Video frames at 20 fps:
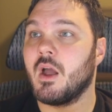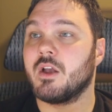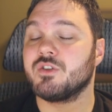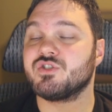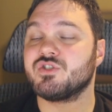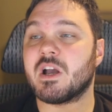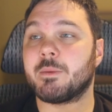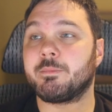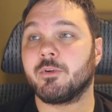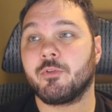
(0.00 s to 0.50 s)

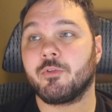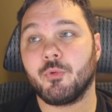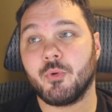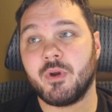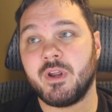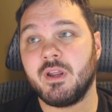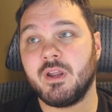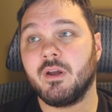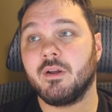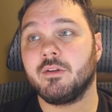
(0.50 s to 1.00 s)
Chapter
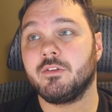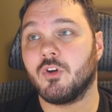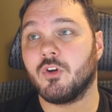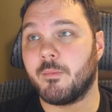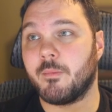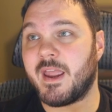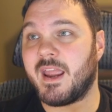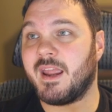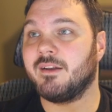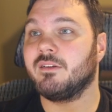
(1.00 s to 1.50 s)
3,
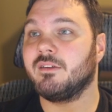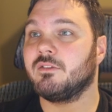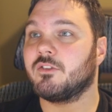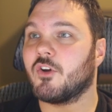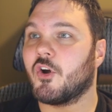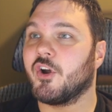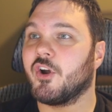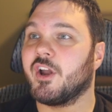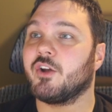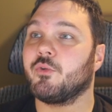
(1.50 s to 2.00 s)
Domain,
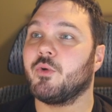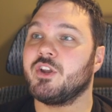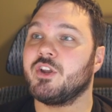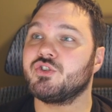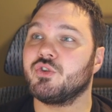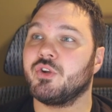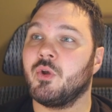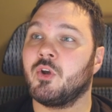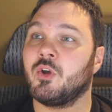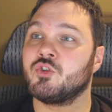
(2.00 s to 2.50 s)
target
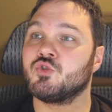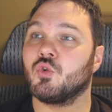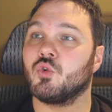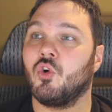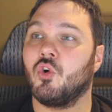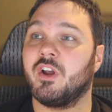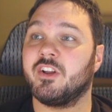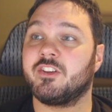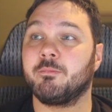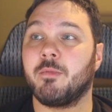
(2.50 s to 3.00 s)
creature you control
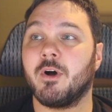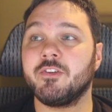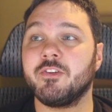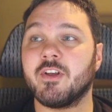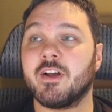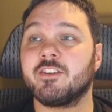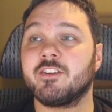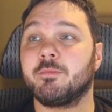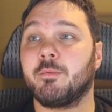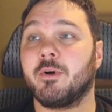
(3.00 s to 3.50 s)
gets
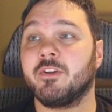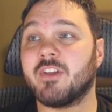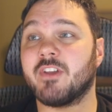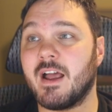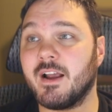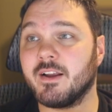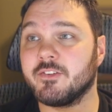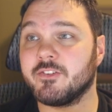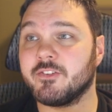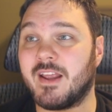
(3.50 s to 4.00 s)

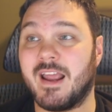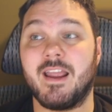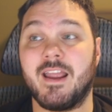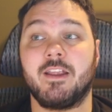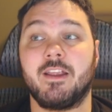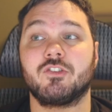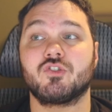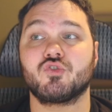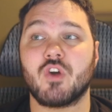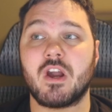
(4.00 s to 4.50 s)
+X/+X and
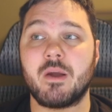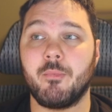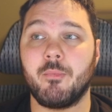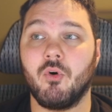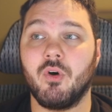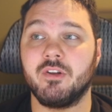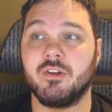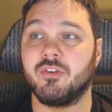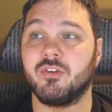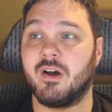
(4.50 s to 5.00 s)
gains
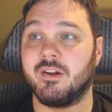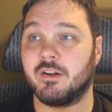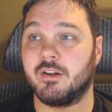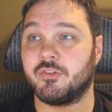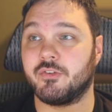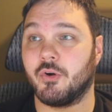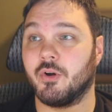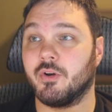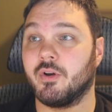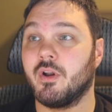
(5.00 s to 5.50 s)
trample until end of
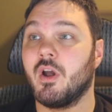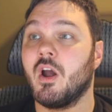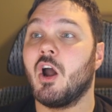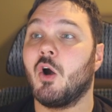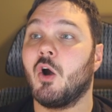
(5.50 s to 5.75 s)
turn,